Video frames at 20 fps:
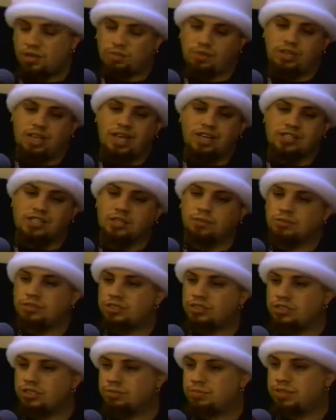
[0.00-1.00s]
We like
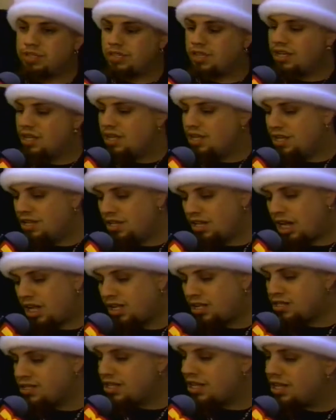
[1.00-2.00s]
Sepultura, but I
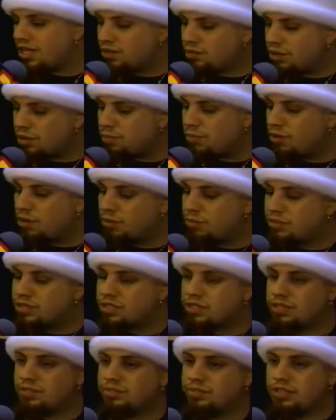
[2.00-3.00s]
listen to that like when I'm home or
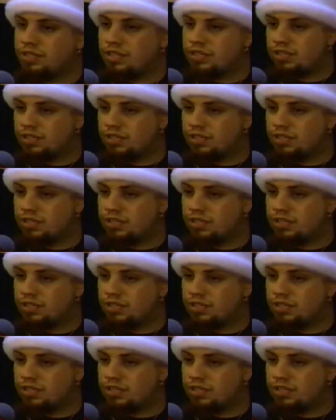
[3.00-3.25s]
something, you